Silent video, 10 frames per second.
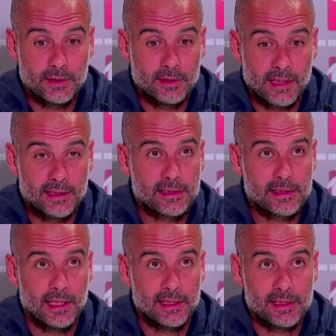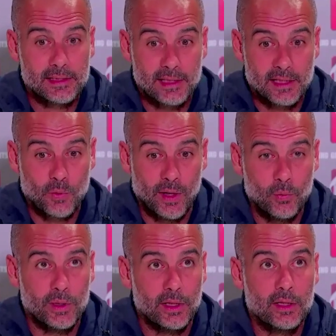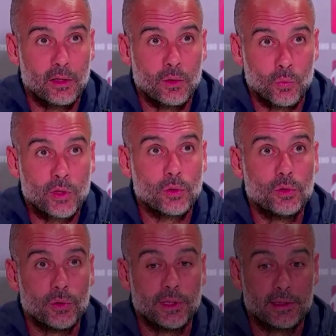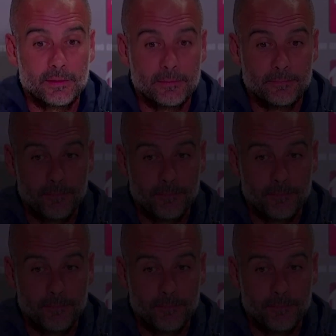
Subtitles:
And that's why we could do it.